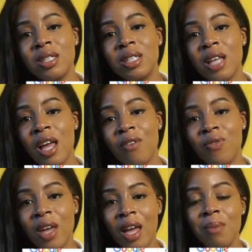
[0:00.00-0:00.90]

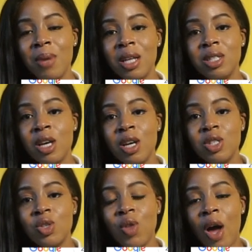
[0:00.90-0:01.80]
save the image
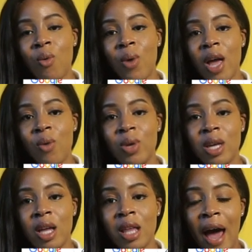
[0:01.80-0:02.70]
so that way we
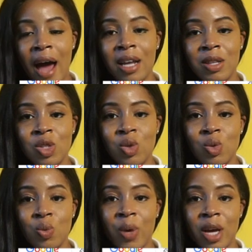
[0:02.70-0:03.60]
can add it
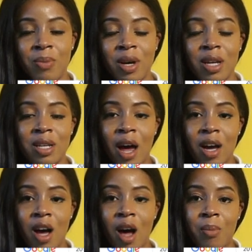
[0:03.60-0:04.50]
to
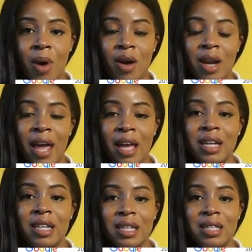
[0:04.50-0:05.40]
picmonkey.com on a
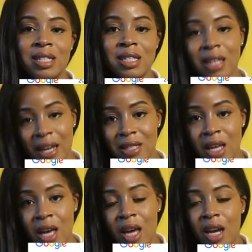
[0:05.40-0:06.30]
clean
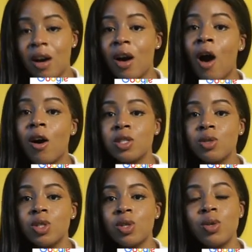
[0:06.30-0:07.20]
slate. Now, I'll
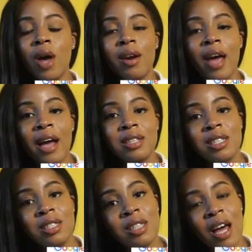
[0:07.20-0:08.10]
also show you how to
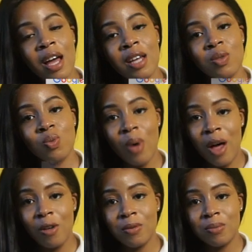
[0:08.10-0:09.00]
access that as
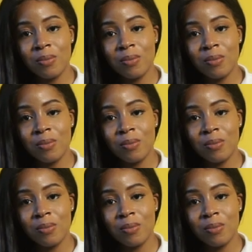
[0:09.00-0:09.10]
well.